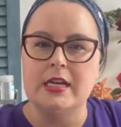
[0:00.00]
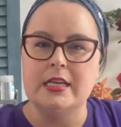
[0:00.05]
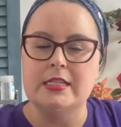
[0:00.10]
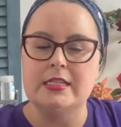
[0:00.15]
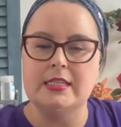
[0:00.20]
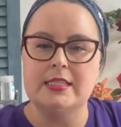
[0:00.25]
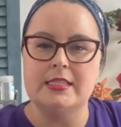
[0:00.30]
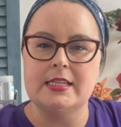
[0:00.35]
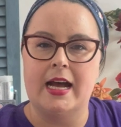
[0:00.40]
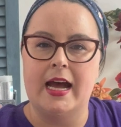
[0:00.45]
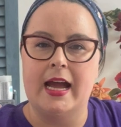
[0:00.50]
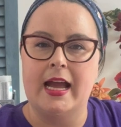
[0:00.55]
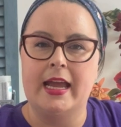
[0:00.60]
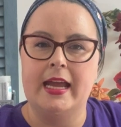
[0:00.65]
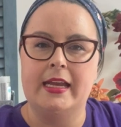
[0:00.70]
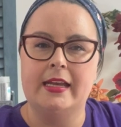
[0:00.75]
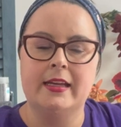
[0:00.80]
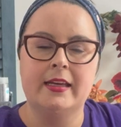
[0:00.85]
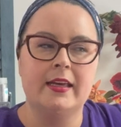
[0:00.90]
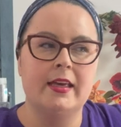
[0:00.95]

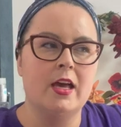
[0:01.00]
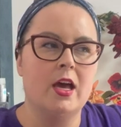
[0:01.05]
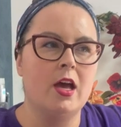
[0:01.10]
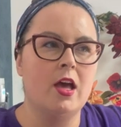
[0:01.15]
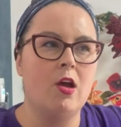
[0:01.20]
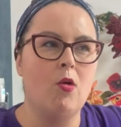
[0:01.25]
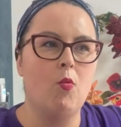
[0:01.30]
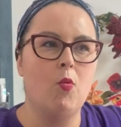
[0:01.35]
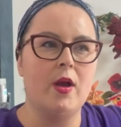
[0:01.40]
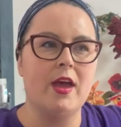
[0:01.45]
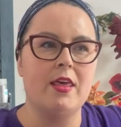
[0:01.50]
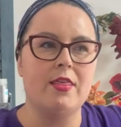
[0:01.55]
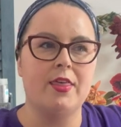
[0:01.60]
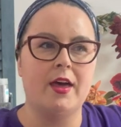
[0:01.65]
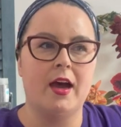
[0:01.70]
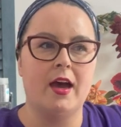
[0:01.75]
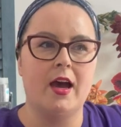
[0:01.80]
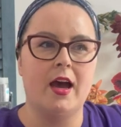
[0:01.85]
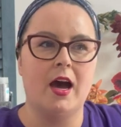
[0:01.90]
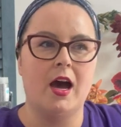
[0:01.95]
design with
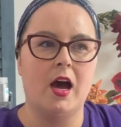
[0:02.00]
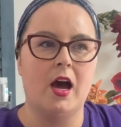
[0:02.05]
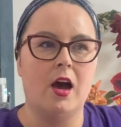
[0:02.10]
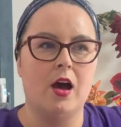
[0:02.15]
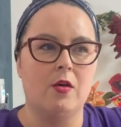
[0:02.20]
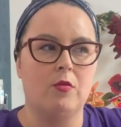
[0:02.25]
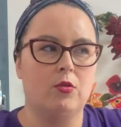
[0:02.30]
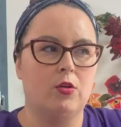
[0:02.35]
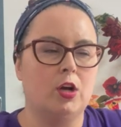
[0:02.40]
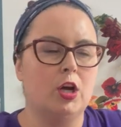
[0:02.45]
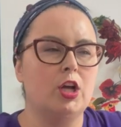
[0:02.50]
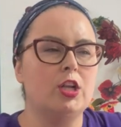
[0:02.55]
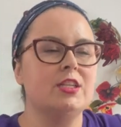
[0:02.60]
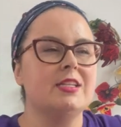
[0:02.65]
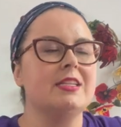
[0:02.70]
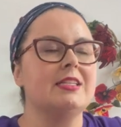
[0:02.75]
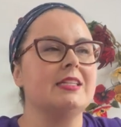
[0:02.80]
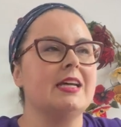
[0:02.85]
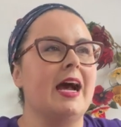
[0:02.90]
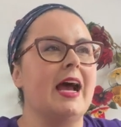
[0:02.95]
uh,
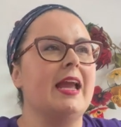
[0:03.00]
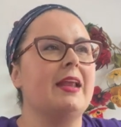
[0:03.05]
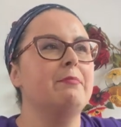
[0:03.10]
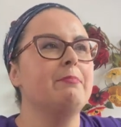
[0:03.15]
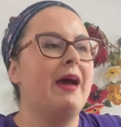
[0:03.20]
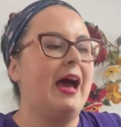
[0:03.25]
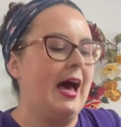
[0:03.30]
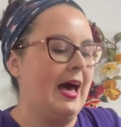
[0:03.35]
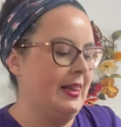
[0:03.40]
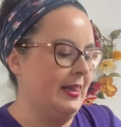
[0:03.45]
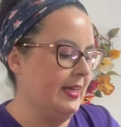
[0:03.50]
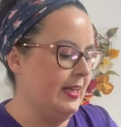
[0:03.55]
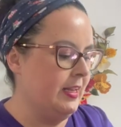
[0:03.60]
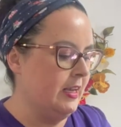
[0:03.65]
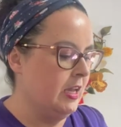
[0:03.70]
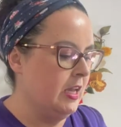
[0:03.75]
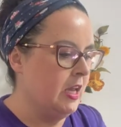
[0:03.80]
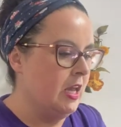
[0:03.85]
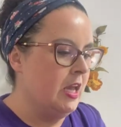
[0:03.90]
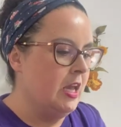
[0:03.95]
Design Palette.
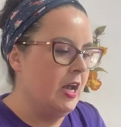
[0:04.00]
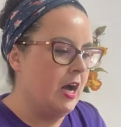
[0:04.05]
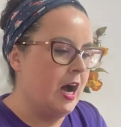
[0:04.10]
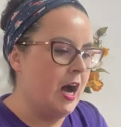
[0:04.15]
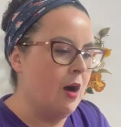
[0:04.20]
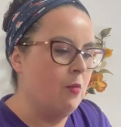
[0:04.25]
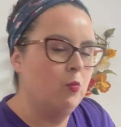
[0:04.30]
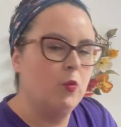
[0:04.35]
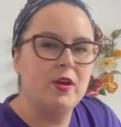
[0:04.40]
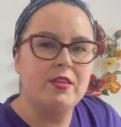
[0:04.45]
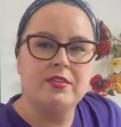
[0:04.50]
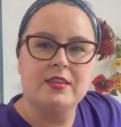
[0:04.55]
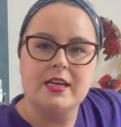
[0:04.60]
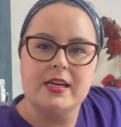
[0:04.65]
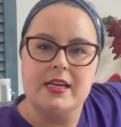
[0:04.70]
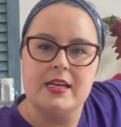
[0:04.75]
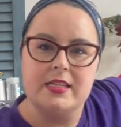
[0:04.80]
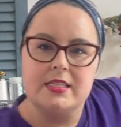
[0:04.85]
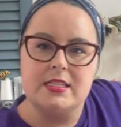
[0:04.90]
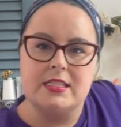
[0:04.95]
Um, with
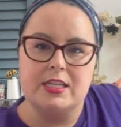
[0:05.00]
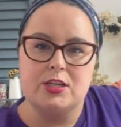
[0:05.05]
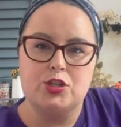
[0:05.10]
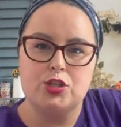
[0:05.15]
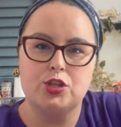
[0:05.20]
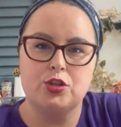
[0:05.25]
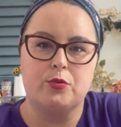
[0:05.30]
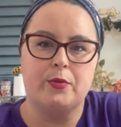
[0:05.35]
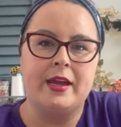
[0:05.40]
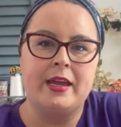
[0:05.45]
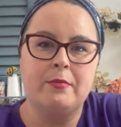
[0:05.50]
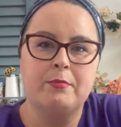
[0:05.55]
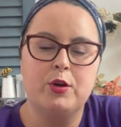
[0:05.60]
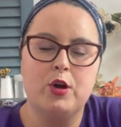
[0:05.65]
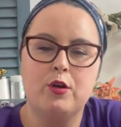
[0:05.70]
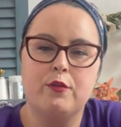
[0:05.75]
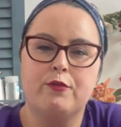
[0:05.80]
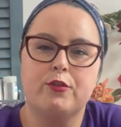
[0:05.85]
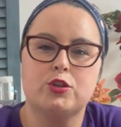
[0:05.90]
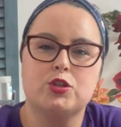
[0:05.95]
the Stitch the
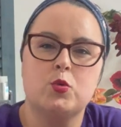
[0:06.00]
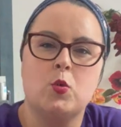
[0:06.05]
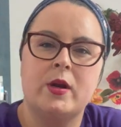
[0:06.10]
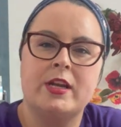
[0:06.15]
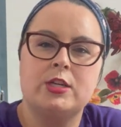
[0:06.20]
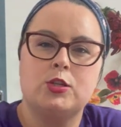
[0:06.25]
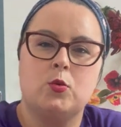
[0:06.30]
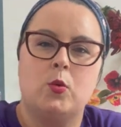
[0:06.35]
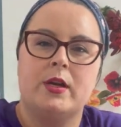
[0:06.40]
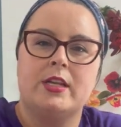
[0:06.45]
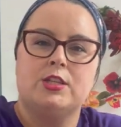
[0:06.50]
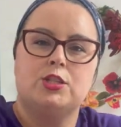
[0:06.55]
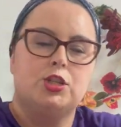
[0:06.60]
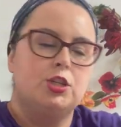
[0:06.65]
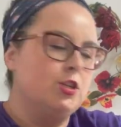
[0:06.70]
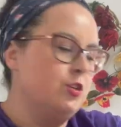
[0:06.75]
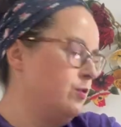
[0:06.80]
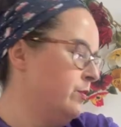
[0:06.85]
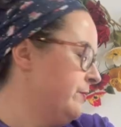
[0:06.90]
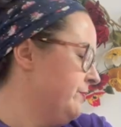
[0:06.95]
Rainbow for twenty
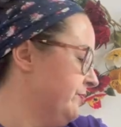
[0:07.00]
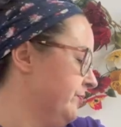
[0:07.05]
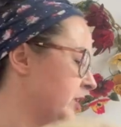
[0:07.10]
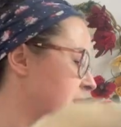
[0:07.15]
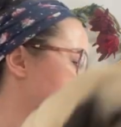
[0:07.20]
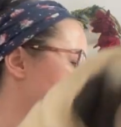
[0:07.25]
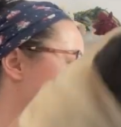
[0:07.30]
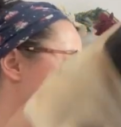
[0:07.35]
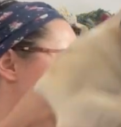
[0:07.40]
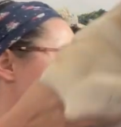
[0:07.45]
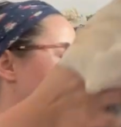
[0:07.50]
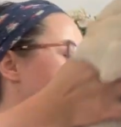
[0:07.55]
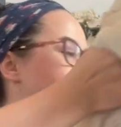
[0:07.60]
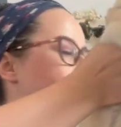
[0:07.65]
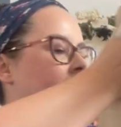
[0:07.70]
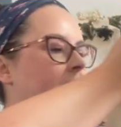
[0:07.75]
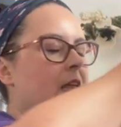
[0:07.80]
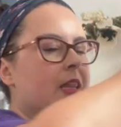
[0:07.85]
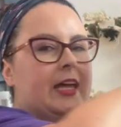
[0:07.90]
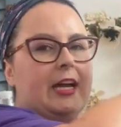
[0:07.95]
twenty-two, and it's with a
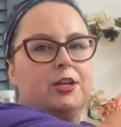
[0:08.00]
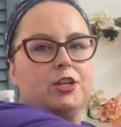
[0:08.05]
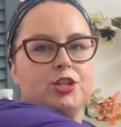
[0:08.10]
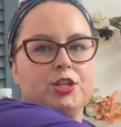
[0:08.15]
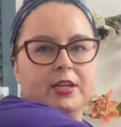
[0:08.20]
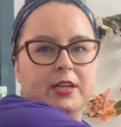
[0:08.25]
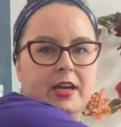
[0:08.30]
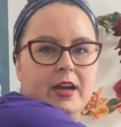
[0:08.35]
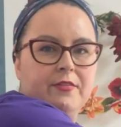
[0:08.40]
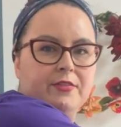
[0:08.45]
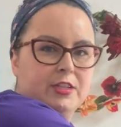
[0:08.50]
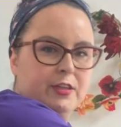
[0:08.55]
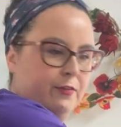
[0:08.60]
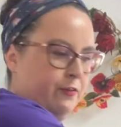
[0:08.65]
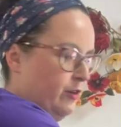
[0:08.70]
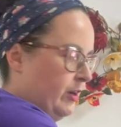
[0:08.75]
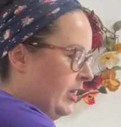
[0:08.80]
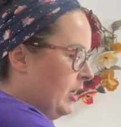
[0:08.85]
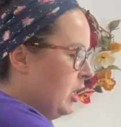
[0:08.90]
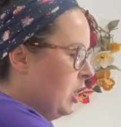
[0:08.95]
collection of
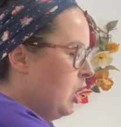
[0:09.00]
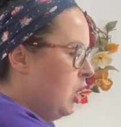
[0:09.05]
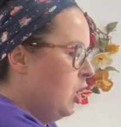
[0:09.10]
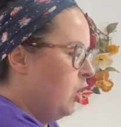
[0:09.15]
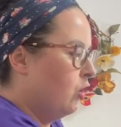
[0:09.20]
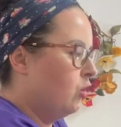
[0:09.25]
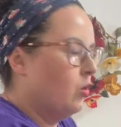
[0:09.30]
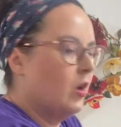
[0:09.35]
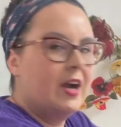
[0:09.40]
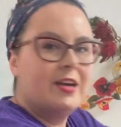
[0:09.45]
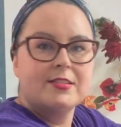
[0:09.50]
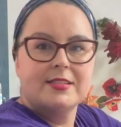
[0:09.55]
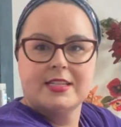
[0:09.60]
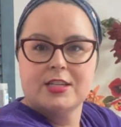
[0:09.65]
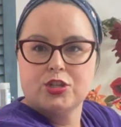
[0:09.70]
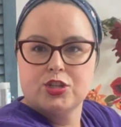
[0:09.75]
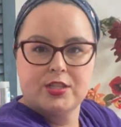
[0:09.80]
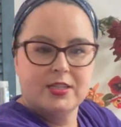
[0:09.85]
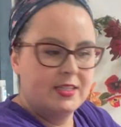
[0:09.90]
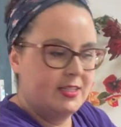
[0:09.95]
different cross
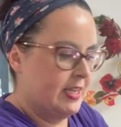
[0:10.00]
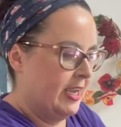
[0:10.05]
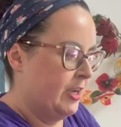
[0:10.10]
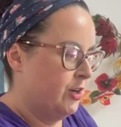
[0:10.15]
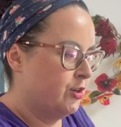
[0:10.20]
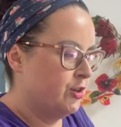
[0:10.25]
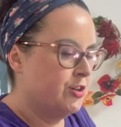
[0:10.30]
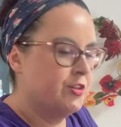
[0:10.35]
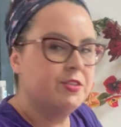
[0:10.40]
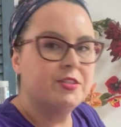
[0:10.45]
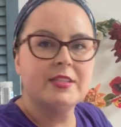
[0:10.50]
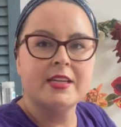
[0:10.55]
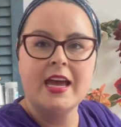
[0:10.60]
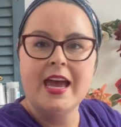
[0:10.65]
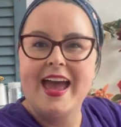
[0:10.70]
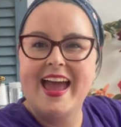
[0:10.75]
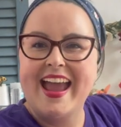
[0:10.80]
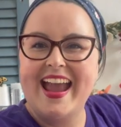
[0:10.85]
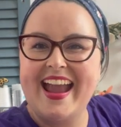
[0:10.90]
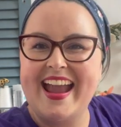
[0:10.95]
stitch designers.
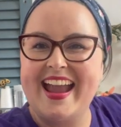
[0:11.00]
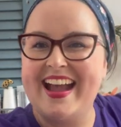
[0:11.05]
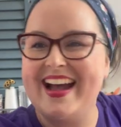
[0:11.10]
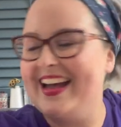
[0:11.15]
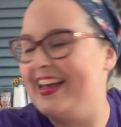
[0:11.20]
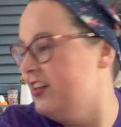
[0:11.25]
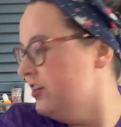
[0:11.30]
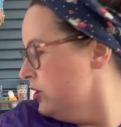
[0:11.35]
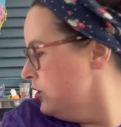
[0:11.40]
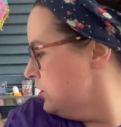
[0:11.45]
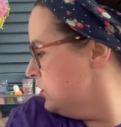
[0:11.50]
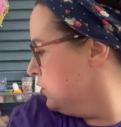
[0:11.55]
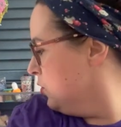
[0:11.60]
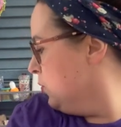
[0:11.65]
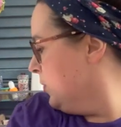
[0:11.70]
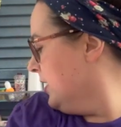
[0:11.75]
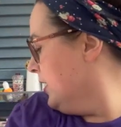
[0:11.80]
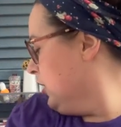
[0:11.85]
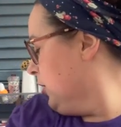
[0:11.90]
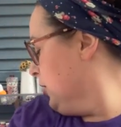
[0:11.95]
And so
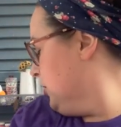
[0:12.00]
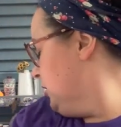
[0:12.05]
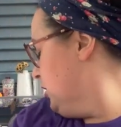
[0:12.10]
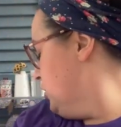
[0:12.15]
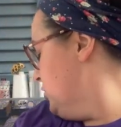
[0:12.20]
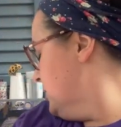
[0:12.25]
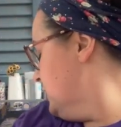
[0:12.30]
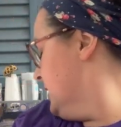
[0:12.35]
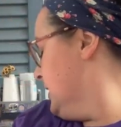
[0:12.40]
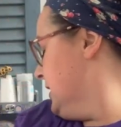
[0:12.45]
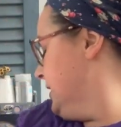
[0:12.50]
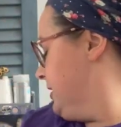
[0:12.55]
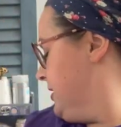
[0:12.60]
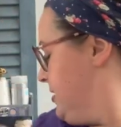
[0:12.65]
we are using